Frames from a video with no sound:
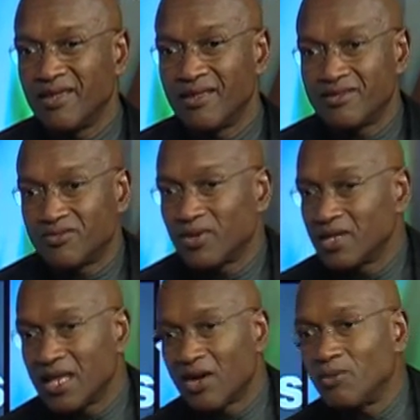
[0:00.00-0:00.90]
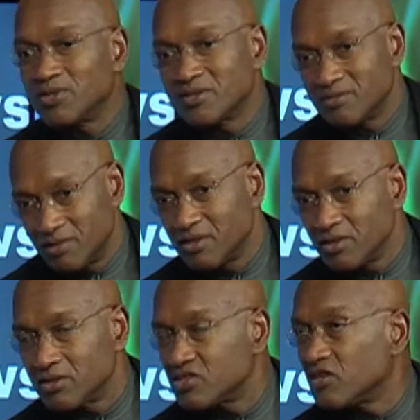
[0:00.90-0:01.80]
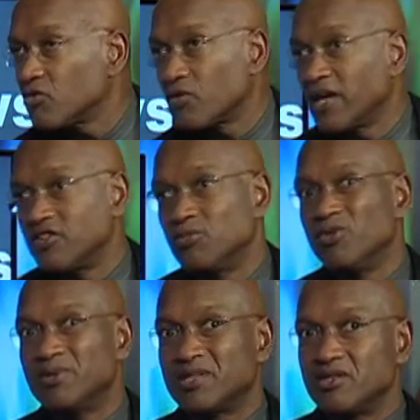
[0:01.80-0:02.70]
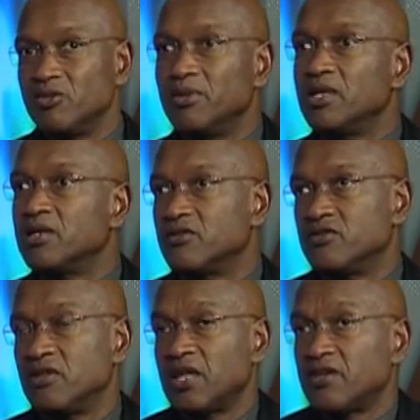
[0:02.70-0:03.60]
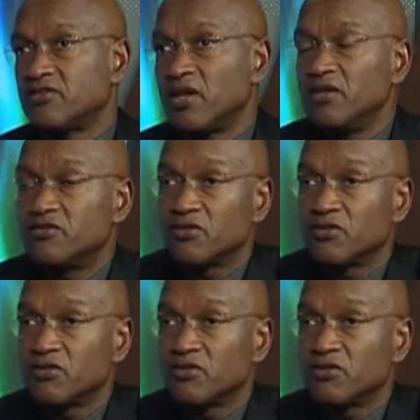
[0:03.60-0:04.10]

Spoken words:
it's really not almost in the civil rights movement that you begin to see that change.